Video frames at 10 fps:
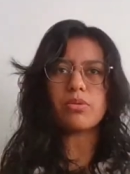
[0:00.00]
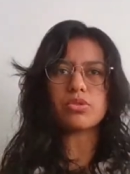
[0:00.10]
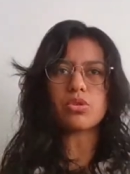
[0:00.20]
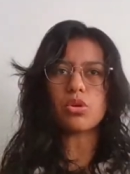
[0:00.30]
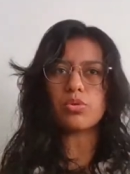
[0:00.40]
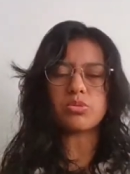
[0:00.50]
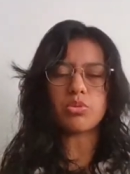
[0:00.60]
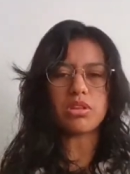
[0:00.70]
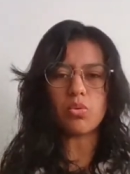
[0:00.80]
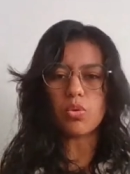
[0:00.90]
was always
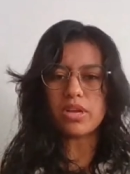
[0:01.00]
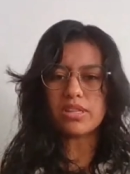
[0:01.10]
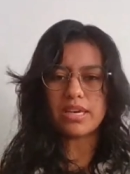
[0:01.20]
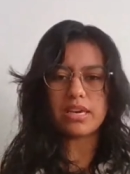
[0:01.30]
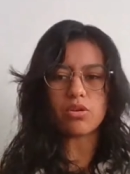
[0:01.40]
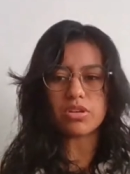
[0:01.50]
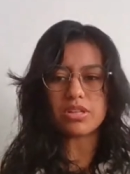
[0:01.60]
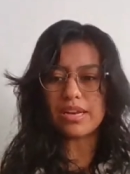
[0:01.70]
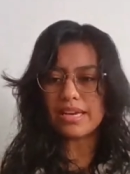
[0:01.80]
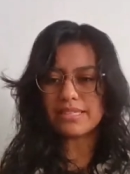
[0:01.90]
within one day or
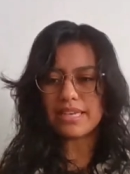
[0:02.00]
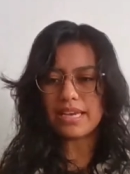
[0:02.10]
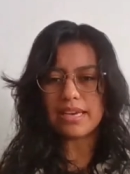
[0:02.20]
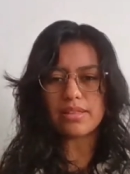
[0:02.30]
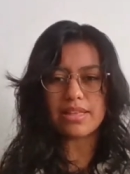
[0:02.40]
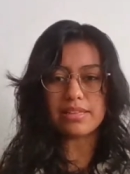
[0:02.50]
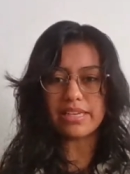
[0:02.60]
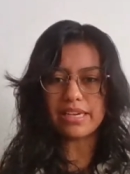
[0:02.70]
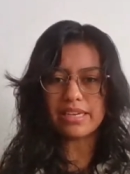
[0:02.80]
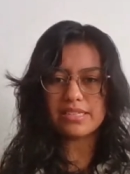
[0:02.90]
the next day, the
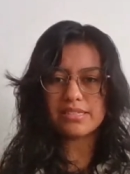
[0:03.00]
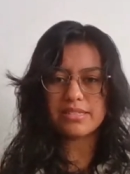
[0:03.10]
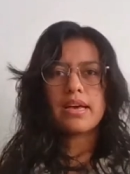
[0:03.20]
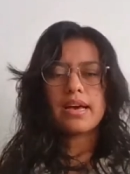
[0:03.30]
latest.